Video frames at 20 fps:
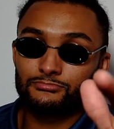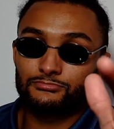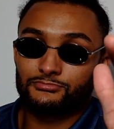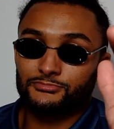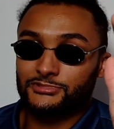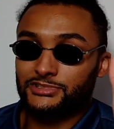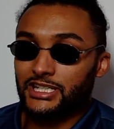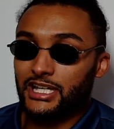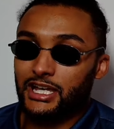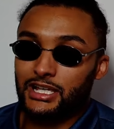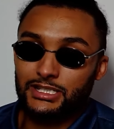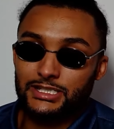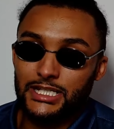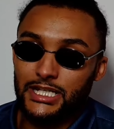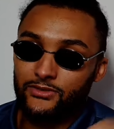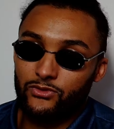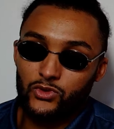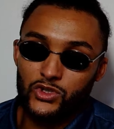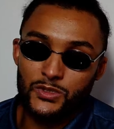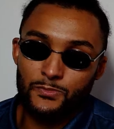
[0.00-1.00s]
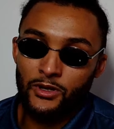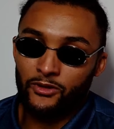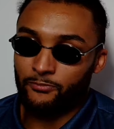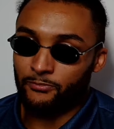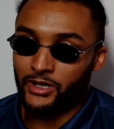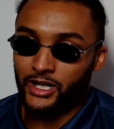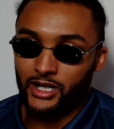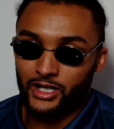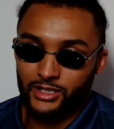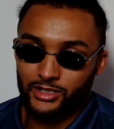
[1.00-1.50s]
Zhang's levels above
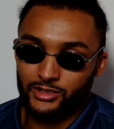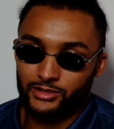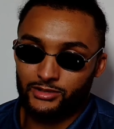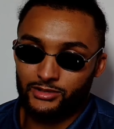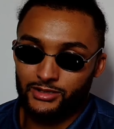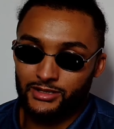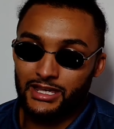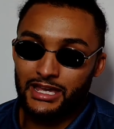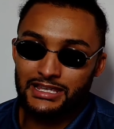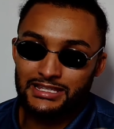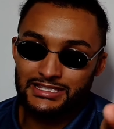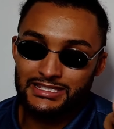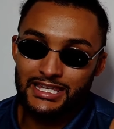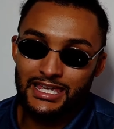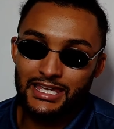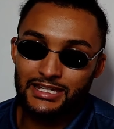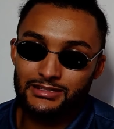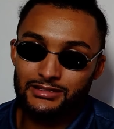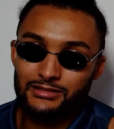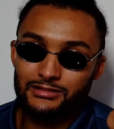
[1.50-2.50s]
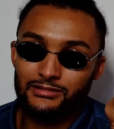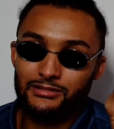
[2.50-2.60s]
Parker. That said,